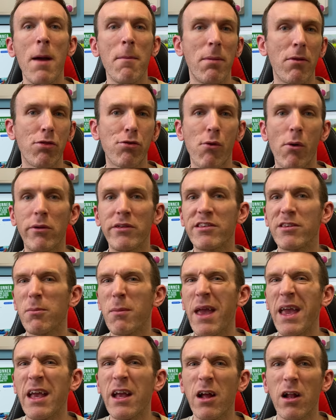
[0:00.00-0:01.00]
but throw in
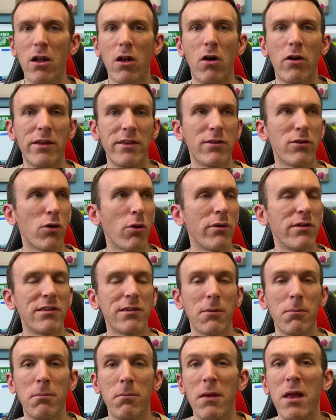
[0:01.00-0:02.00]
some inclines, throw in
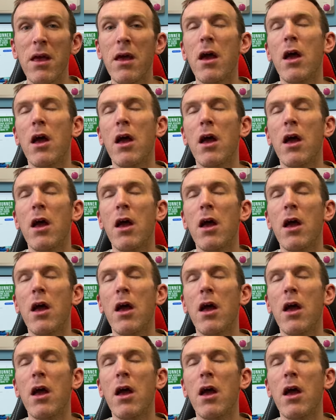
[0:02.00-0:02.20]
some,